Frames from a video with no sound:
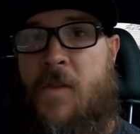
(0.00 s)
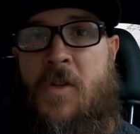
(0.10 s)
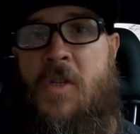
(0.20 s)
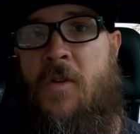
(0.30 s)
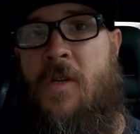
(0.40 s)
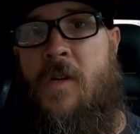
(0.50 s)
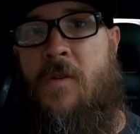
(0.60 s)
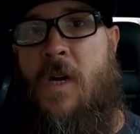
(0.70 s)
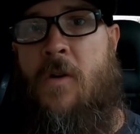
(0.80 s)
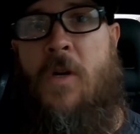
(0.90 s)
Those of you that
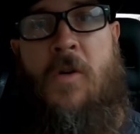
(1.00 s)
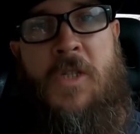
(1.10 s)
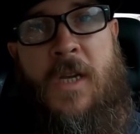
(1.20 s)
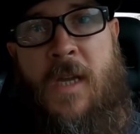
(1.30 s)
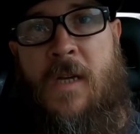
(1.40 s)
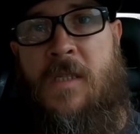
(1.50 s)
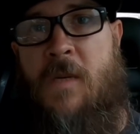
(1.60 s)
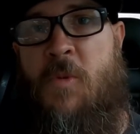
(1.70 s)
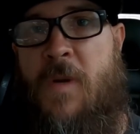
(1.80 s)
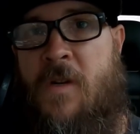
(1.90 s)
don't know, go check out
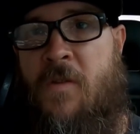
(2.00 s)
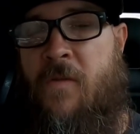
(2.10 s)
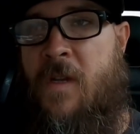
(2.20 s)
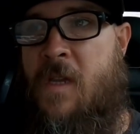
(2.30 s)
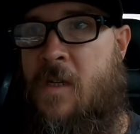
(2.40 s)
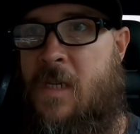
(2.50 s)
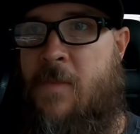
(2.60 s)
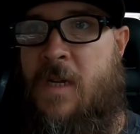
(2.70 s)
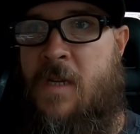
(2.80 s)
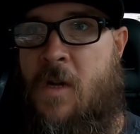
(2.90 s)
some of my other videos. I
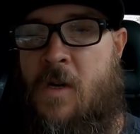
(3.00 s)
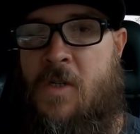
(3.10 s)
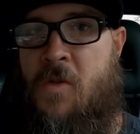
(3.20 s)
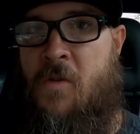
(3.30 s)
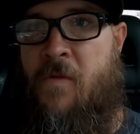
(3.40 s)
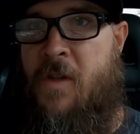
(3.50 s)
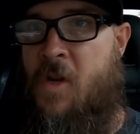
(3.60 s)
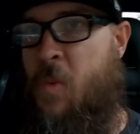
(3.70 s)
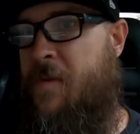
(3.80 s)
made a yard tour video.